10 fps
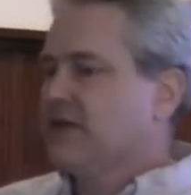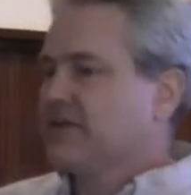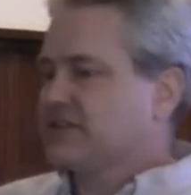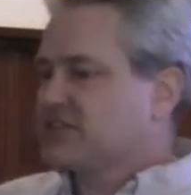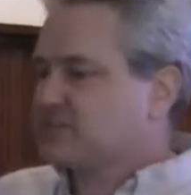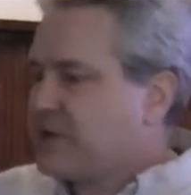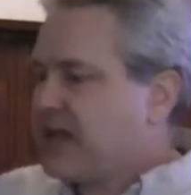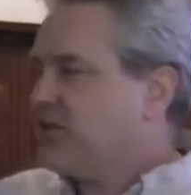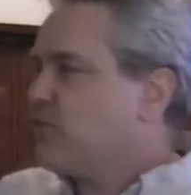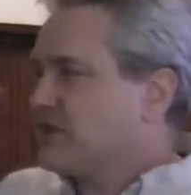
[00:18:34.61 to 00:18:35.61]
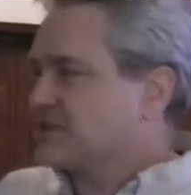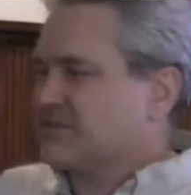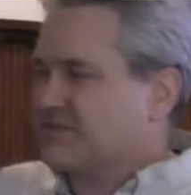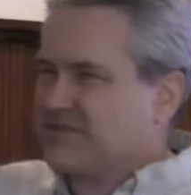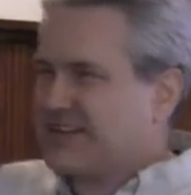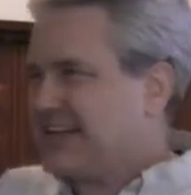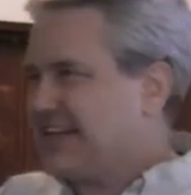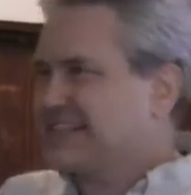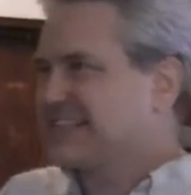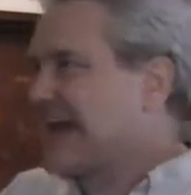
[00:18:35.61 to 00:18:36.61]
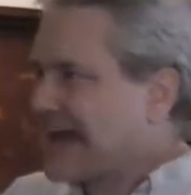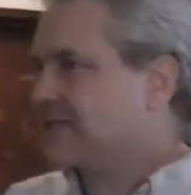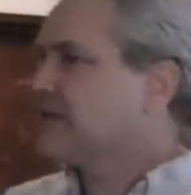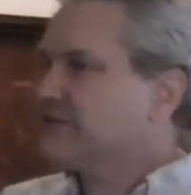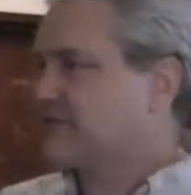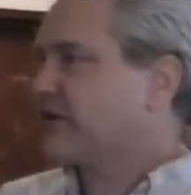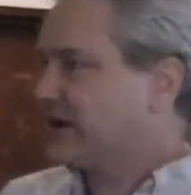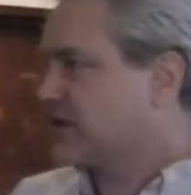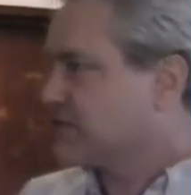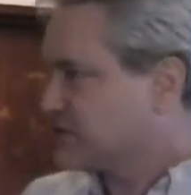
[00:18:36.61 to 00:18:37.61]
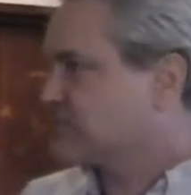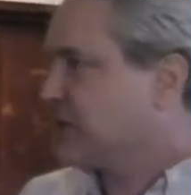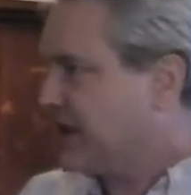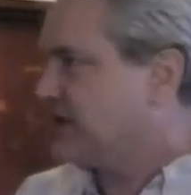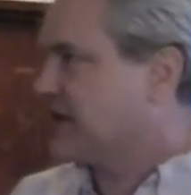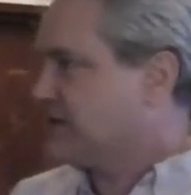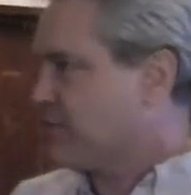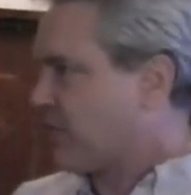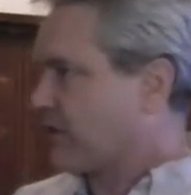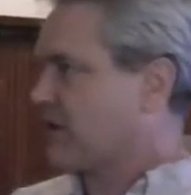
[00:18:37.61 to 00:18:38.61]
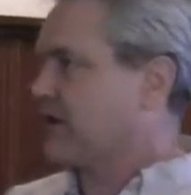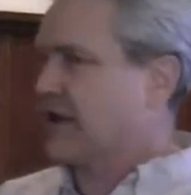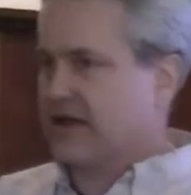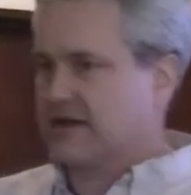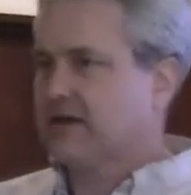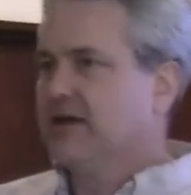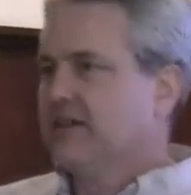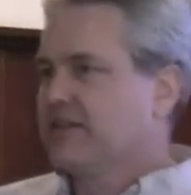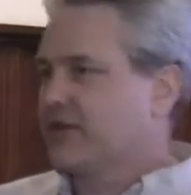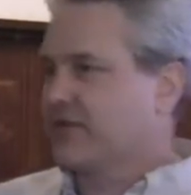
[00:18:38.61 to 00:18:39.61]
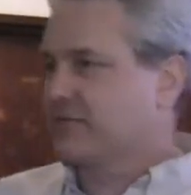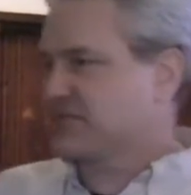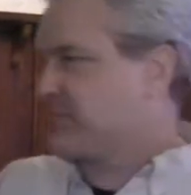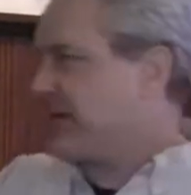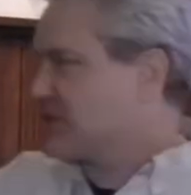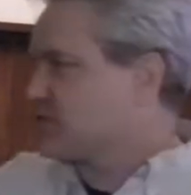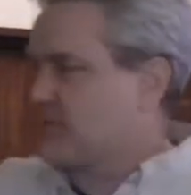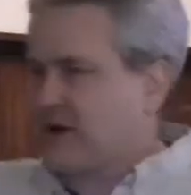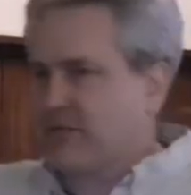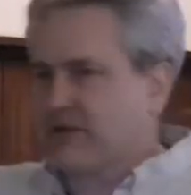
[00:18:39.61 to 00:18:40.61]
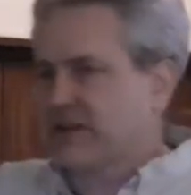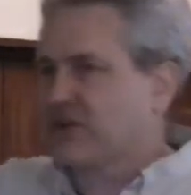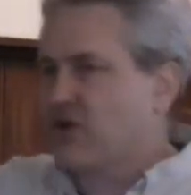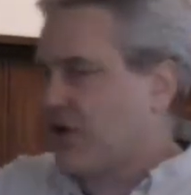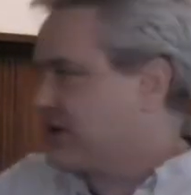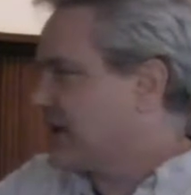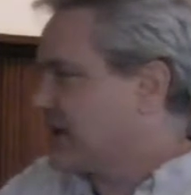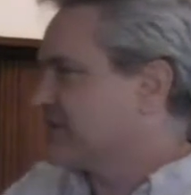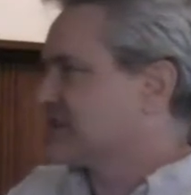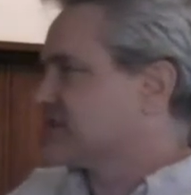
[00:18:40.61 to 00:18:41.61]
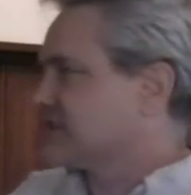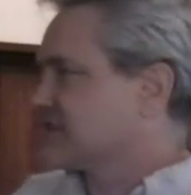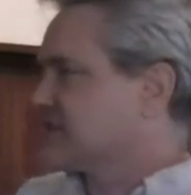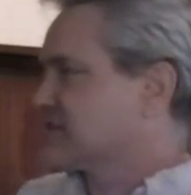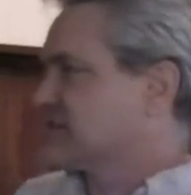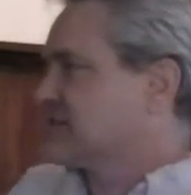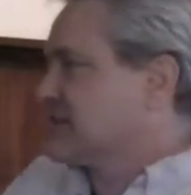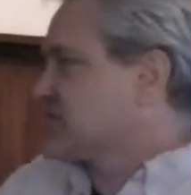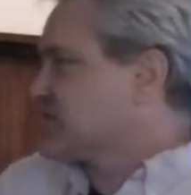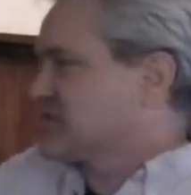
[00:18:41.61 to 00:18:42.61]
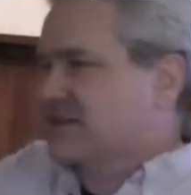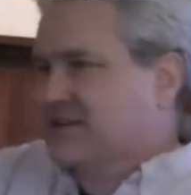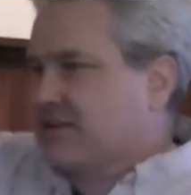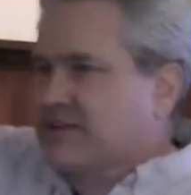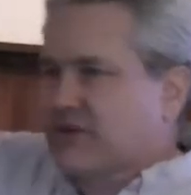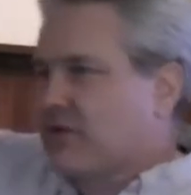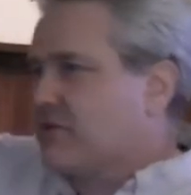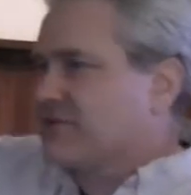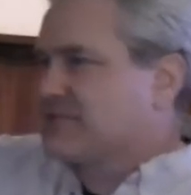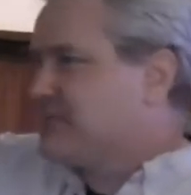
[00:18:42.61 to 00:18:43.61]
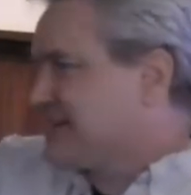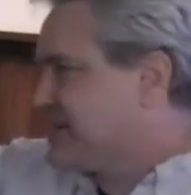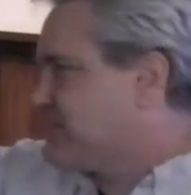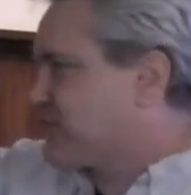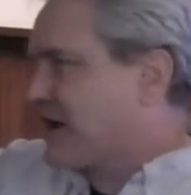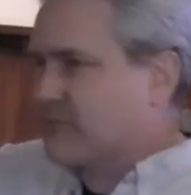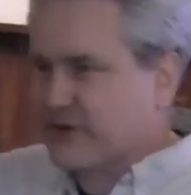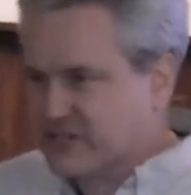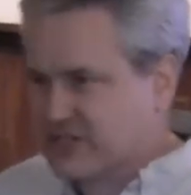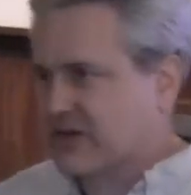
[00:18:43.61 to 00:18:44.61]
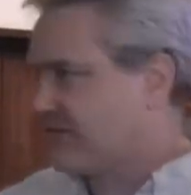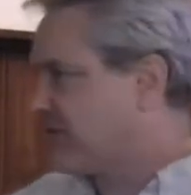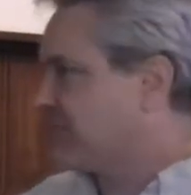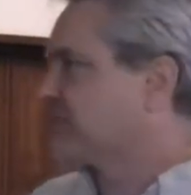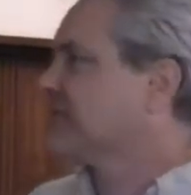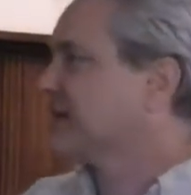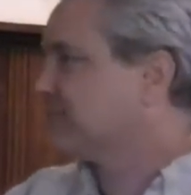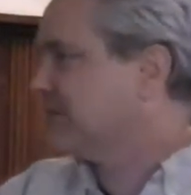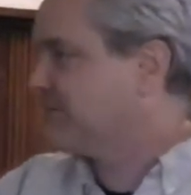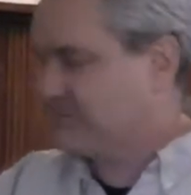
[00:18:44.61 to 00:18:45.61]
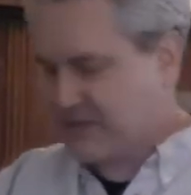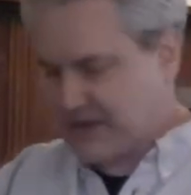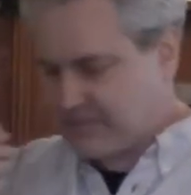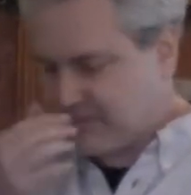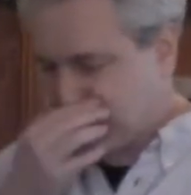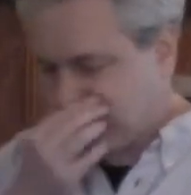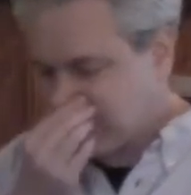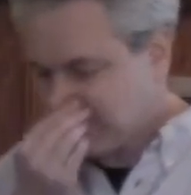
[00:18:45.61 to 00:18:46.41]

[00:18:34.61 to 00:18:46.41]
that Spain wasn't exactly Franco's Spain anymore. And you know, the Spanish Republic had gone out of existence, and let's just clear all this messy property stuff up and let it be, let it be.